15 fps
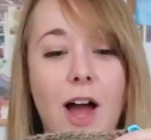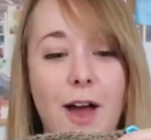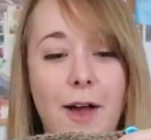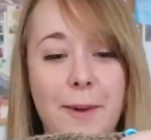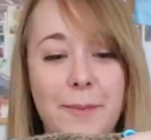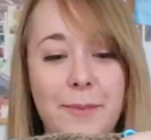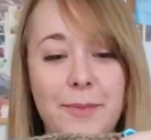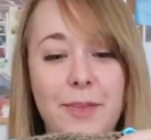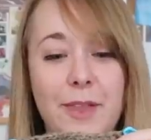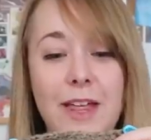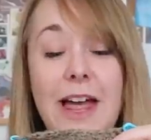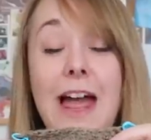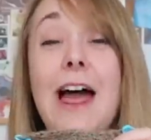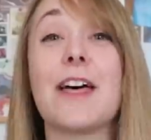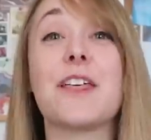
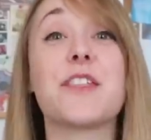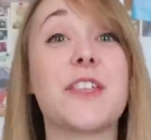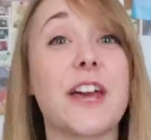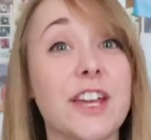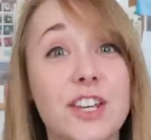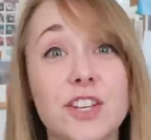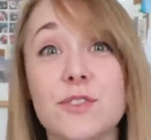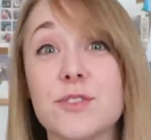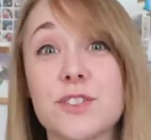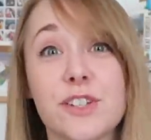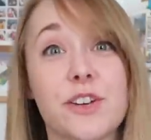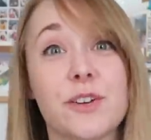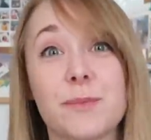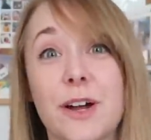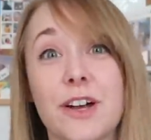Thank you
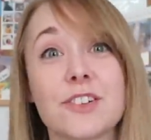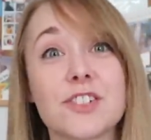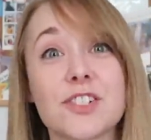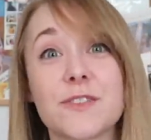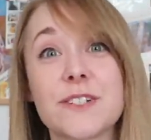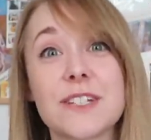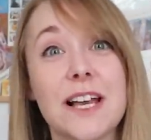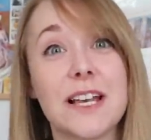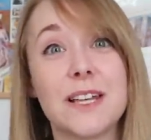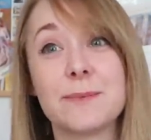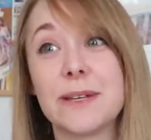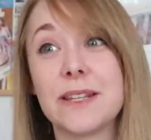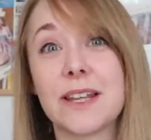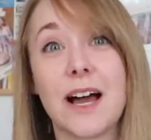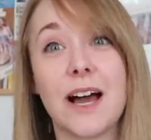so much for telling
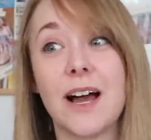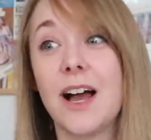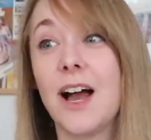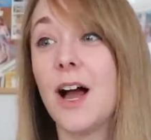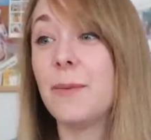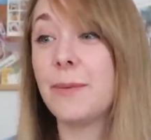me that,